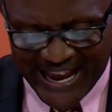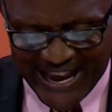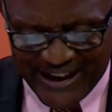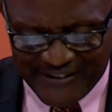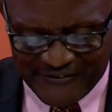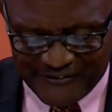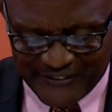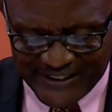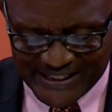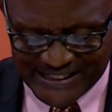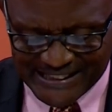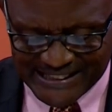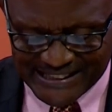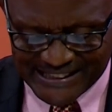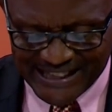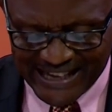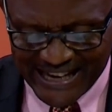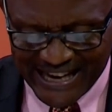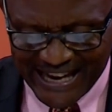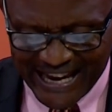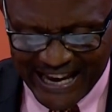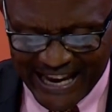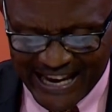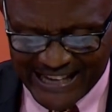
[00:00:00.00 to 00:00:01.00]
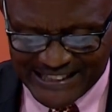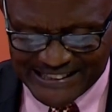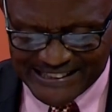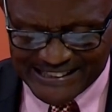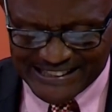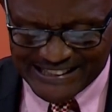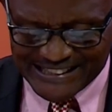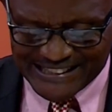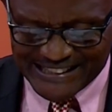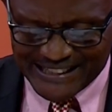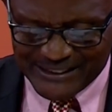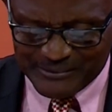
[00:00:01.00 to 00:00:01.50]
heavens and
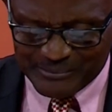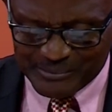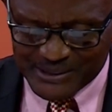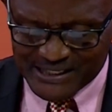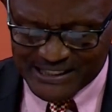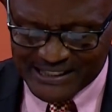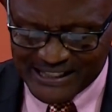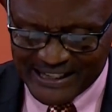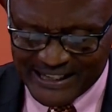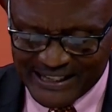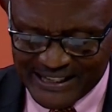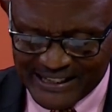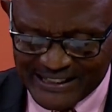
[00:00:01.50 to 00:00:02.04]
seems,